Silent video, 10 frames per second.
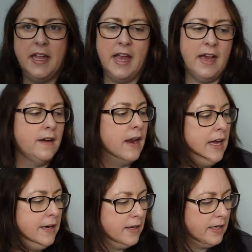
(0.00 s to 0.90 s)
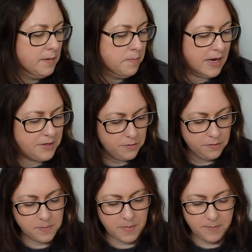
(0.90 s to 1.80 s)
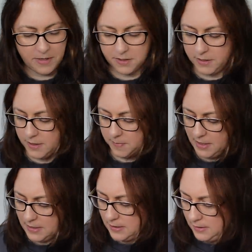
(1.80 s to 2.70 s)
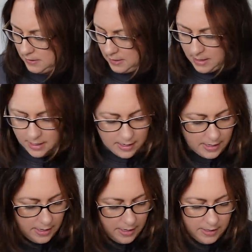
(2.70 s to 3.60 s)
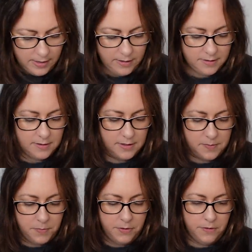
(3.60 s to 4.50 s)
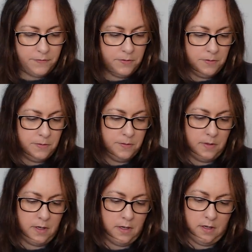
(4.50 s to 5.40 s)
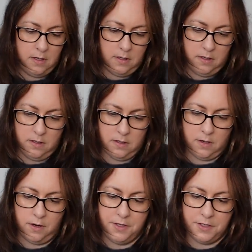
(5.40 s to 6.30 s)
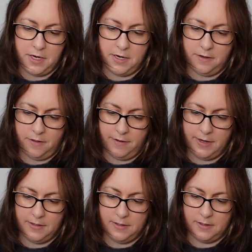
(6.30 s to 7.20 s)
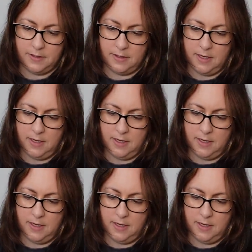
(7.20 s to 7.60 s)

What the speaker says: count Aida in Petals by Picture This Plus, and it's this beautiful Cottage Garden Threads,